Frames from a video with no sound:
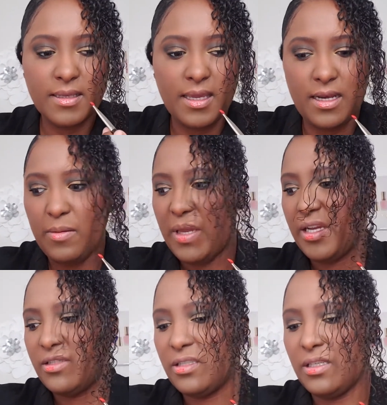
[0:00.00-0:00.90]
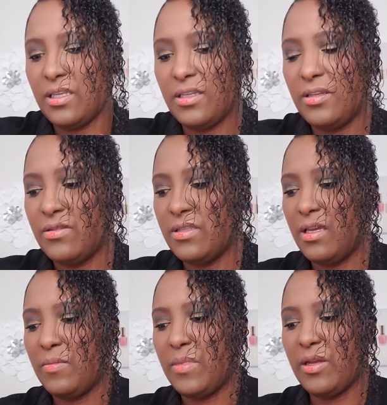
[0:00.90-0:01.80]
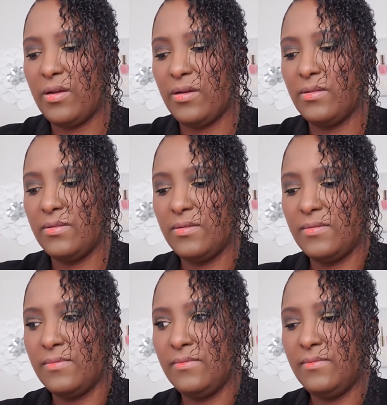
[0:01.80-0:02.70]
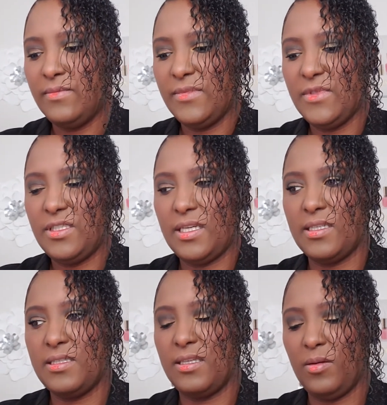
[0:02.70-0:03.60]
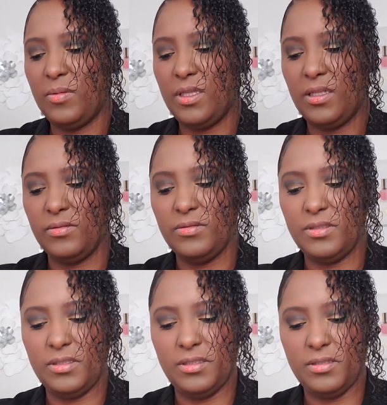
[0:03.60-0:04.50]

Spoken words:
And I'm actually going to use a mirror so I can see up close.